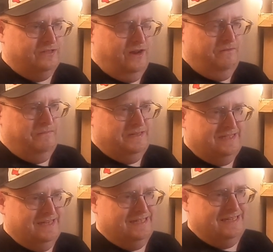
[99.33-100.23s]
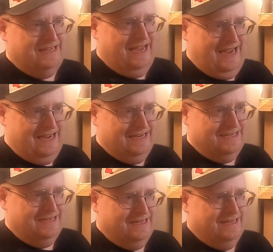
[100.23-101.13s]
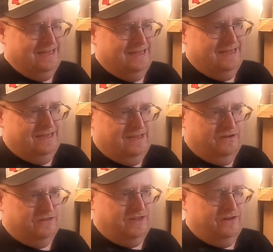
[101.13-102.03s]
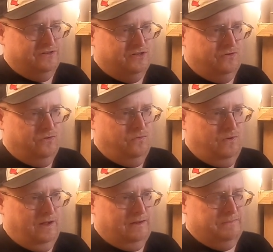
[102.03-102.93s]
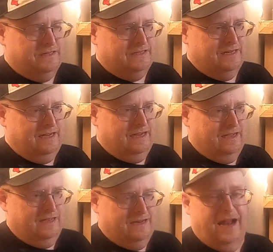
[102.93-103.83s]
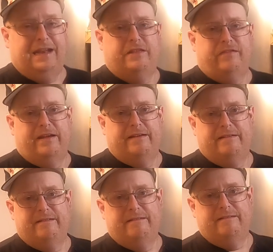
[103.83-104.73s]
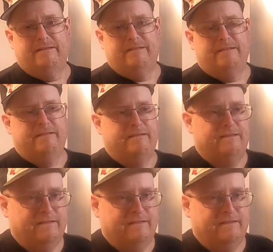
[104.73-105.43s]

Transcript: so that would be 68 years later. So, well, let me see. 93. Wow.